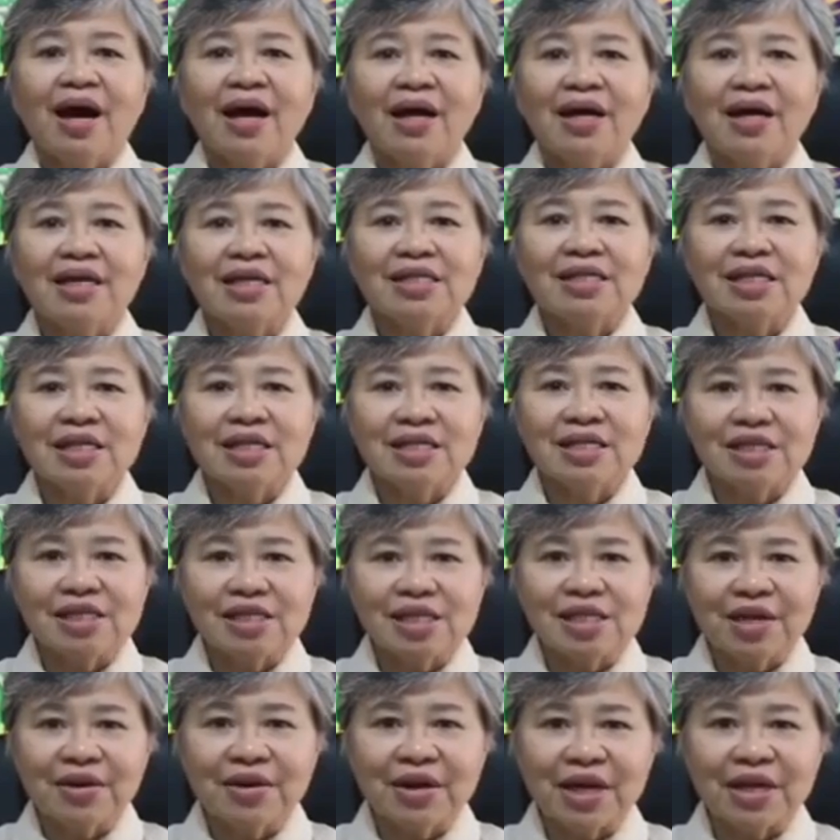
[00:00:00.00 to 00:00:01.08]
I
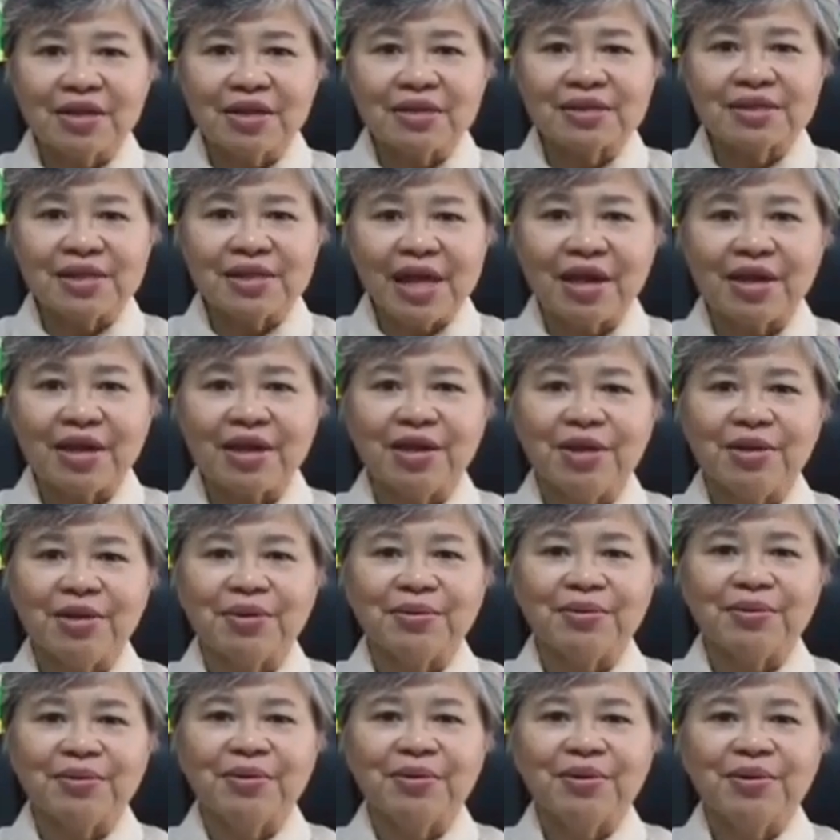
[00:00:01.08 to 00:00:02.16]
sincerely thank you
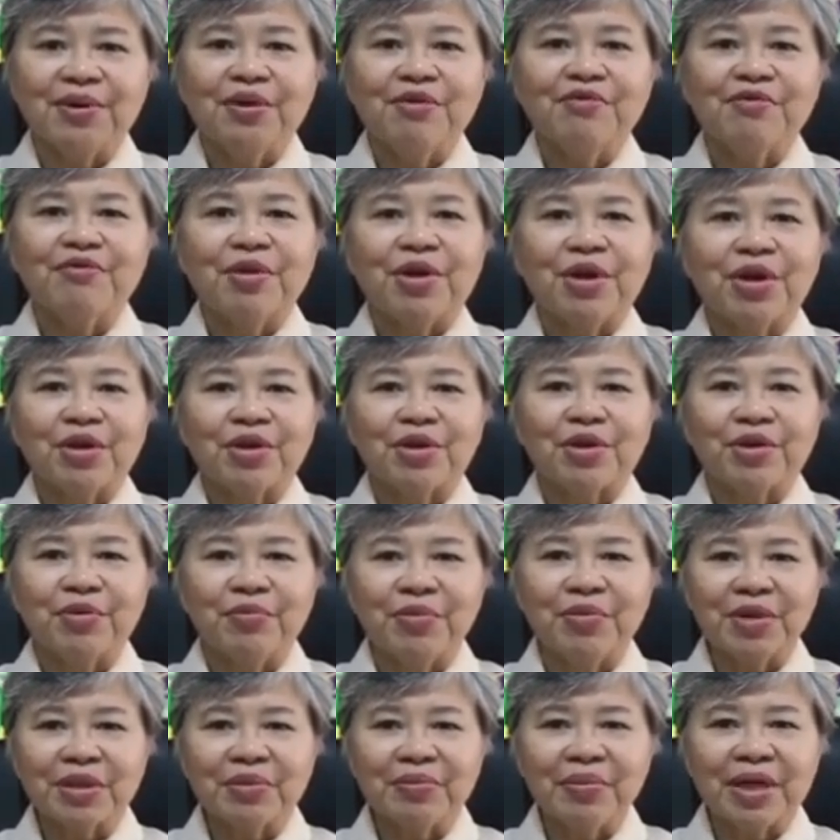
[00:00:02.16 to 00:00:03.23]
for your
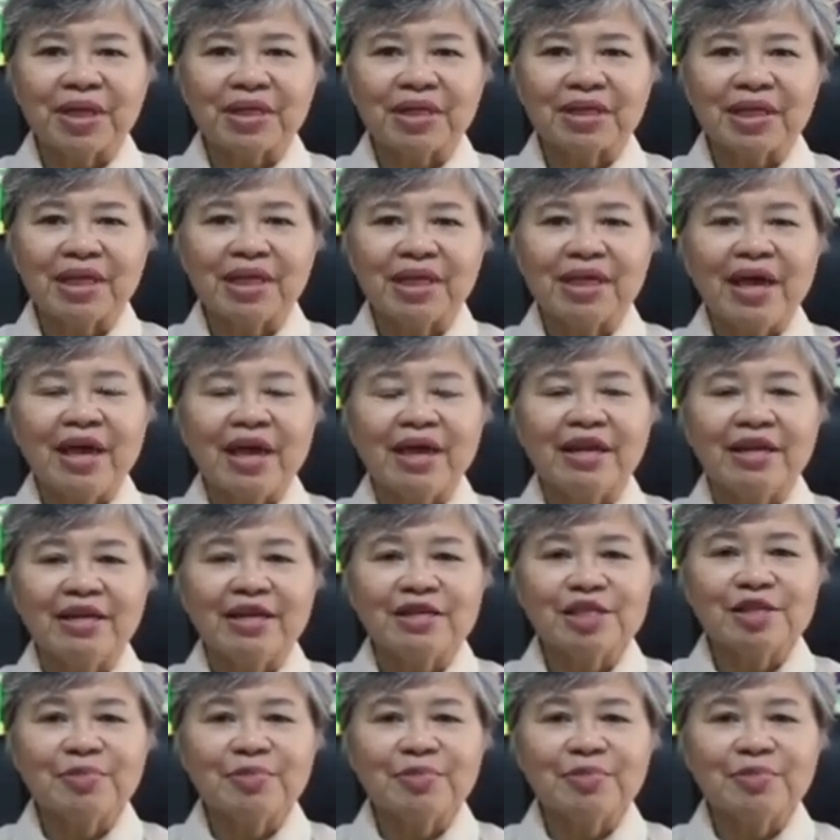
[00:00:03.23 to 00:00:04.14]
commitment and